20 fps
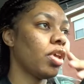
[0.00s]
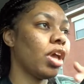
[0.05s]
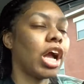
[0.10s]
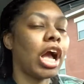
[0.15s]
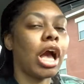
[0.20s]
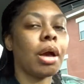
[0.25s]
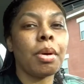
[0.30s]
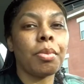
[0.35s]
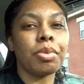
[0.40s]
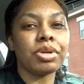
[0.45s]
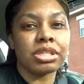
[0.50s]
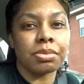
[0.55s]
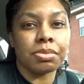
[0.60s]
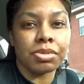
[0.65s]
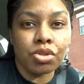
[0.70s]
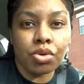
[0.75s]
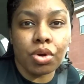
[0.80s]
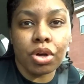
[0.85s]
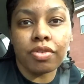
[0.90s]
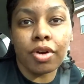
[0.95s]
come up with some
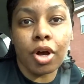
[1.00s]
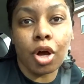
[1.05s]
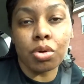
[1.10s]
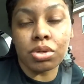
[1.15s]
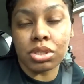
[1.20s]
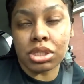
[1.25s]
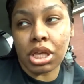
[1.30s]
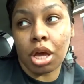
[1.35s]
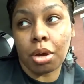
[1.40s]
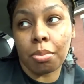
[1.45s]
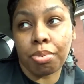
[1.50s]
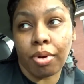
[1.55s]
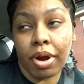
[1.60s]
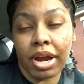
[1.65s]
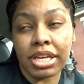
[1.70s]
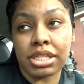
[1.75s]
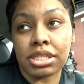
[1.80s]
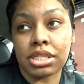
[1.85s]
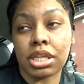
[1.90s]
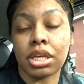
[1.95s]
sort of wholesale
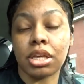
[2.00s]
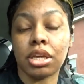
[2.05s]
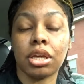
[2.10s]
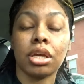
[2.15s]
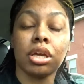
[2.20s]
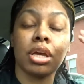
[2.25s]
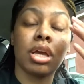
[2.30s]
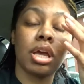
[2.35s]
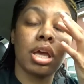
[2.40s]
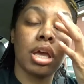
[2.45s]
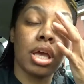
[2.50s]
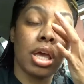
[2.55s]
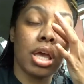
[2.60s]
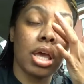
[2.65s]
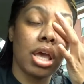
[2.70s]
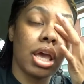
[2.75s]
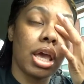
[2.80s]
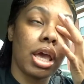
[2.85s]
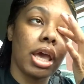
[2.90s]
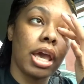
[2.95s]
pricing
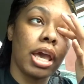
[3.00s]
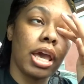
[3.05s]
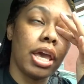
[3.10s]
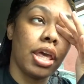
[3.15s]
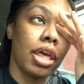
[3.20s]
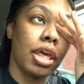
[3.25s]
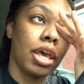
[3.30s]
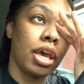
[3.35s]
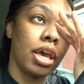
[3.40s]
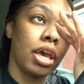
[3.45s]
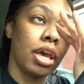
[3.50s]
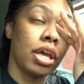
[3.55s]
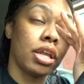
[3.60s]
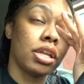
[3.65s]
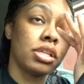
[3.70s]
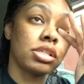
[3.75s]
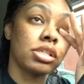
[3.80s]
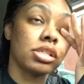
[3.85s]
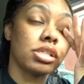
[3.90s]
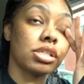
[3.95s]

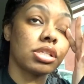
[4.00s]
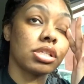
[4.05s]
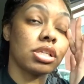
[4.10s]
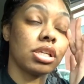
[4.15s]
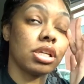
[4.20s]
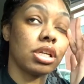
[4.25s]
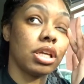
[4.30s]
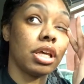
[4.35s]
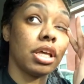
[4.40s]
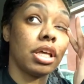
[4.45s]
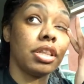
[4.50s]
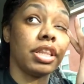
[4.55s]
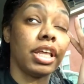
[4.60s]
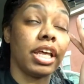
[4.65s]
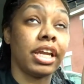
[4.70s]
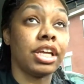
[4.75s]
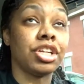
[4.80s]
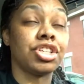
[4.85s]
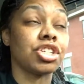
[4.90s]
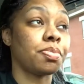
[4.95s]
and
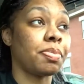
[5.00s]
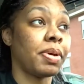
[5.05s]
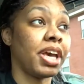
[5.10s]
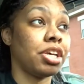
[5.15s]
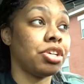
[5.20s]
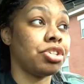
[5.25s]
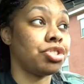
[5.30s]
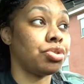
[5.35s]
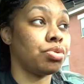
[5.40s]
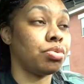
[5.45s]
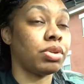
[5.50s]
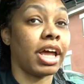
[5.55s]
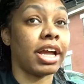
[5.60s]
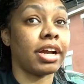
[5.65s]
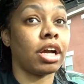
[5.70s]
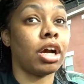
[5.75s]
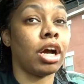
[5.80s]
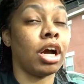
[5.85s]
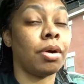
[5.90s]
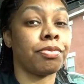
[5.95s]
then he just pays you
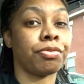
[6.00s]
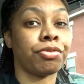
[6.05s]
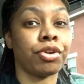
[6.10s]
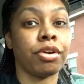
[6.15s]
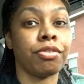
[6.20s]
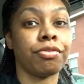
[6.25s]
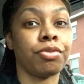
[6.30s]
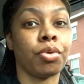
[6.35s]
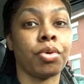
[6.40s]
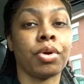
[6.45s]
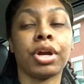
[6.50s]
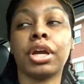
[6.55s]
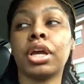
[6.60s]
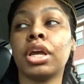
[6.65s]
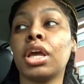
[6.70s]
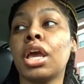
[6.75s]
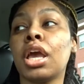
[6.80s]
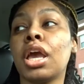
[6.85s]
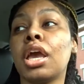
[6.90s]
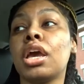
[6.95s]
like up front for it.
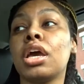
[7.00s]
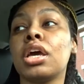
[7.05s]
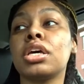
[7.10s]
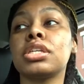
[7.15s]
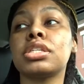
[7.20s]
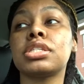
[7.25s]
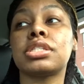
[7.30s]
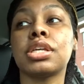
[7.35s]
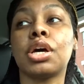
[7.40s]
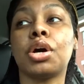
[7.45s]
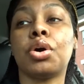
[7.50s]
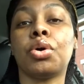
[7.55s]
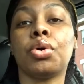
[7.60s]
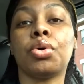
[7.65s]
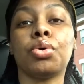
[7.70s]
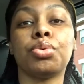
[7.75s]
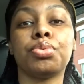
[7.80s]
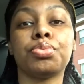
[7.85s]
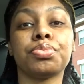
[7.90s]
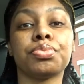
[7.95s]

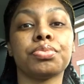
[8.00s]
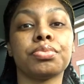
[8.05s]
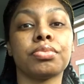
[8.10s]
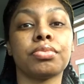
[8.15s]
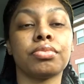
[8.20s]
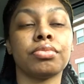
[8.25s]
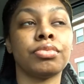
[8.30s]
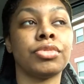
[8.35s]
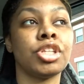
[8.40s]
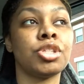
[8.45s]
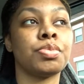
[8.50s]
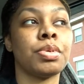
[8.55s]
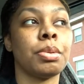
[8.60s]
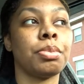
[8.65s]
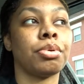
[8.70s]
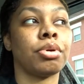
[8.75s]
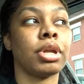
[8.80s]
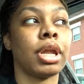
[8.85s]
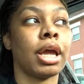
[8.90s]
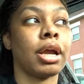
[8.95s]
So, these
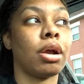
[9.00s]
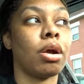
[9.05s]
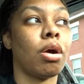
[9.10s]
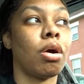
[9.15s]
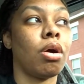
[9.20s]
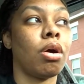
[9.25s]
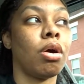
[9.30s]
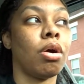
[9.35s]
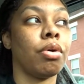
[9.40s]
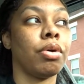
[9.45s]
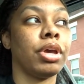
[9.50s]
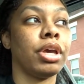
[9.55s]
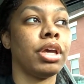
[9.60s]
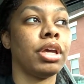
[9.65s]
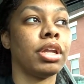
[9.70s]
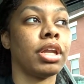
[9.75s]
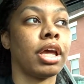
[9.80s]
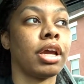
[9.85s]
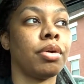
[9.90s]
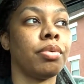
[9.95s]
people are like all
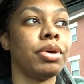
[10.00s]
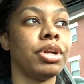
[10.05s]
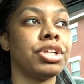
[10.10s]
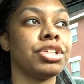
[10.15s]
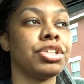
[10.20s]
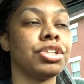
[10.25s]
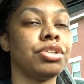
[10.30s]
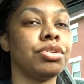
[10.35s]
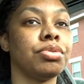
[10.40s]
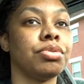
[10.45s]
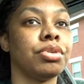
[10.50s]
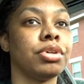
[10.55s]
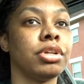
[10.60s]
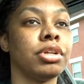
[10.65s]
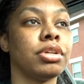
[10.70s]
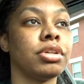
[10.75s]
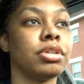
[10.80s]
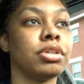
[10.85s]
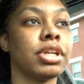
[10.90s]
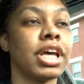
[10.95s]
in. Like, what is she
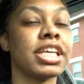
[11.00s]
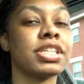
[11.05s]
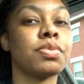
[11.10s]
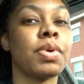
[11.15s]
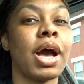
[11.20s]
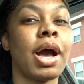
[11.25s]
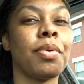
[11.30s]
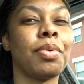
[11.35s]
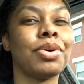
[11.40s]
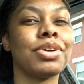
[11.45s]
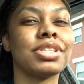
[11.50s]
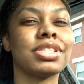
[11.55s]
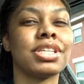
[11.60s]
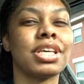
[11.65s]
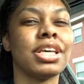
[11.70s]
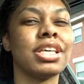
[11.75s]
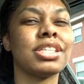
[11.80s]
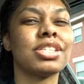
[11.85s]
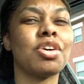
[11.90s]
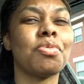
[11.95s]
doing? That's why I want
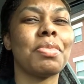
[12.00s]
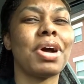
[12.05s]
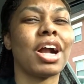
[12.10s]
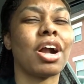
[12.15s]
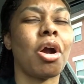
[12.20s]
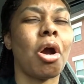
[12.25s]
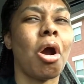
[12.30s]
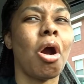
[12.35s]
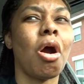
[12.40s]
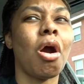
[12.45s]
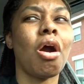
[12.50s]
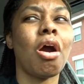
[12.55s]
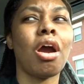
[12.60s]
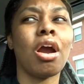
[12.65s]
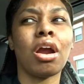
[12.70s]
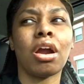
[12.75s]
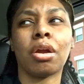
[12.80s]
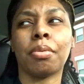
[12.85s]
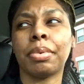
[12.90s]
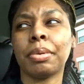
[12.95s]
tents on my
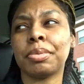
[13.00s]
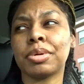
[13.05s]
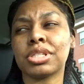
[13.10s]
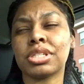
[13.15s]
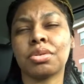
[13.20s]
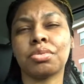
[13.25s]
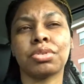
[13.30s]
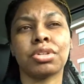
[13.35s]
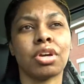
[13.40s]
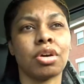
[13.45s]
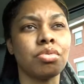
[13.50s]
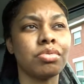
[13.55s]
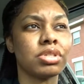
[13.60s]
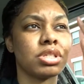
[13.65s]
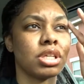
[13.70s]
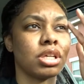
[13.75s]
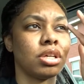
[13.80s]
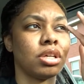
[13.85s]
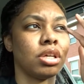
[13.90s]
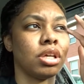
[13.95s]
car. People are so
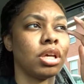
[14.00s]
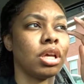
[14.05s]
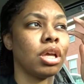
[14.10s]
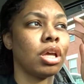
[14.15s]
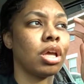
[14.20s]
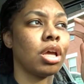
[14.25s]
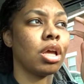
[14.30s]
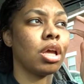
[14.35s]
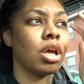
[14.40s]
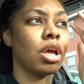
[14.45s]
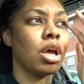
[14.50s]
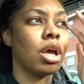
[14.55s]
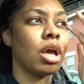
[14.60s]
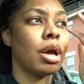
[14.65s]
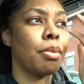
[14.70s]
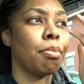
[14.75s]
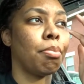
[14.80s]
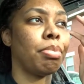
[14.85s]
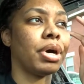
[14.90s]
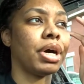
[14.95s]
nosy.
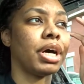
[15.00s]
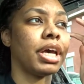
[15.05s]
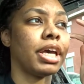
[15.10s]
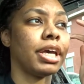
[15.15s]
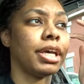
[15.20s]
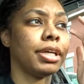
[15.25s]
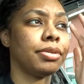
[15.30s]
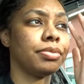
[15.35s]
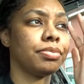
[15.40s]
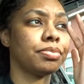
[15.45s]
But,